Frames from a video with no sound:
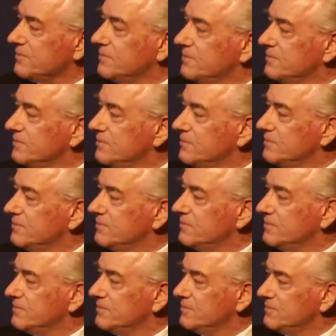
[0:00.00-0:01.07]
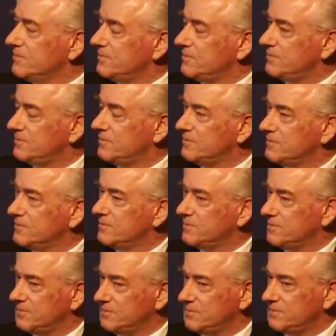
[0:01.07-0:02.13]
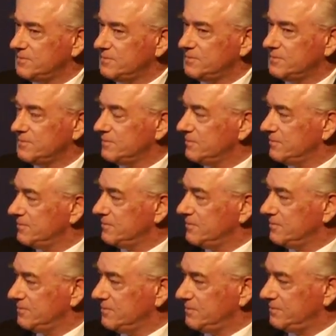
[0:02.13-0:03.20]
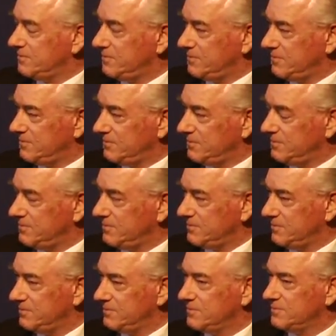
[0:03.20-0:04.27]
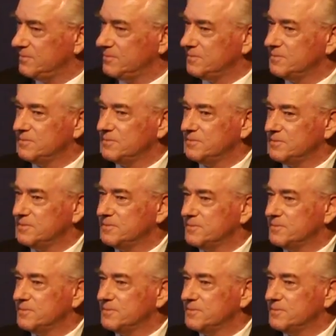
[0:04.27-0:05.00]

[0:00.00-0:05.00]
No words are spoken by the person on screen.